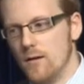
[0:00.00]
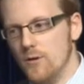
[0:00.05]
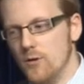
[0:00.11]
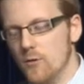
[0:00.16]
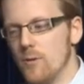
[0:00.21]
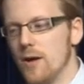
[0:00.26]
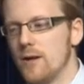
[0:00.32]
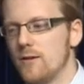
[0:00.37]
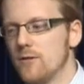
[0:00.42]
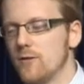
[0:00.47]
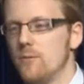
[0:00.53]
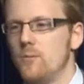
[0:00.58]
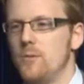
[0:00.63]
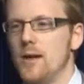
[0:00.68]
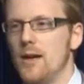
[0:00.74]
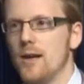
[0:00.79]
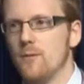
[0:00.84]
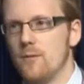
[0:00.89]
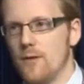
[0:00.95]
you might not
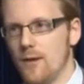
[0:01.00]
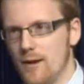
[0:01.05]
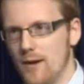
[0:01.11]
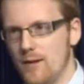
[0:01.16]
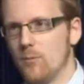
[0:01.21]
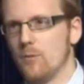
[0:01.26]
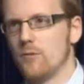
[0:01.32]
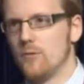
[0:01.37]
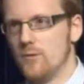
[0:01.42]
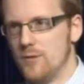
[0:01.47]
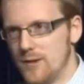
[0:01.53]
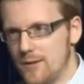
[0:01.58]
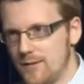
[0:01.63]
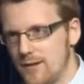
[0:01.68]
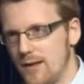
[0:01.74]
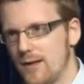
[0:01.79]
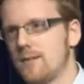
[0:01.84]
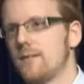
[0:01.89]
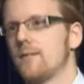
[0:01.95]
be able to
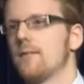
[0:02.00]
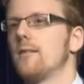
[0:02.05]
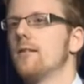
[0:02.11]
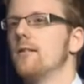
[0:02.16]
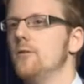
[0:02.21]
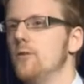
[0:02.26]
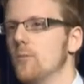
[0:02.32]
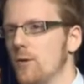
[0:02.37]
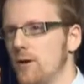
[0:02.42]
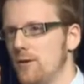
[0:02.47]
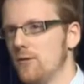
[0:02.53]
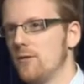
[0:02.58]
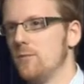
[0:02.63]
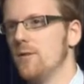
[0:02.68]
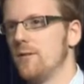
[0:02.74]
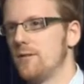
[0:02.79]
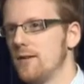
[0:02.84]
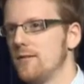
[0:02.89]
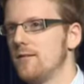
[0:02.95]
detect, you might not
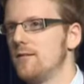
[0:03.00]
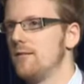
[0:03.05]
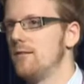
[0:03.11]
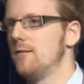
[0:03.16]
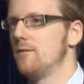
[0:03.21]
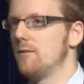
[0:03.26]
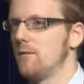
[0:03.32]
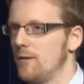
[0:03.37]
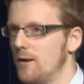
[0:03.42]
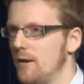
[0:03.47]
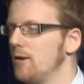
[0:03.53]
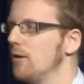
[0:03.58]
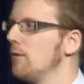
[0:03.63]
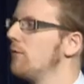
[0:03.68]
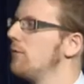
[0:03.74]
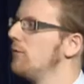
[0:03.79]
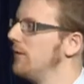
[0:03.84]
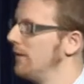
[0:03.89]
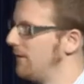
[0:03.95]
be sensitive
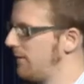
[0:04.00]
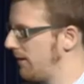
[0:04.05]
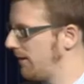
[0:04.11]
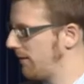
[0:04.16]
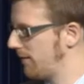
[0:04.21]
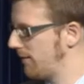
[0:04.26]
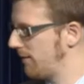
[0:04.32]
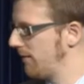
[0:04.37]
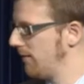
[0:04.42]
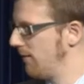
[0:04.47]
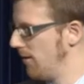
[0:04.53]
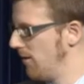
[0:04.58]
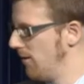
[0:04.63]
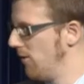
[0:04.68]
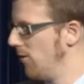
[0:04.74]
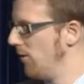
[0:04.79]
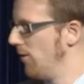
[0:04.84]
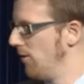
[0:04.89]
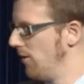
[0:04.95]
enough to detect
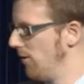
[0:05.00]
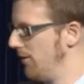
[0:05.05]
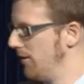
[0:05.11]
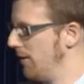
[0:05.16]
a,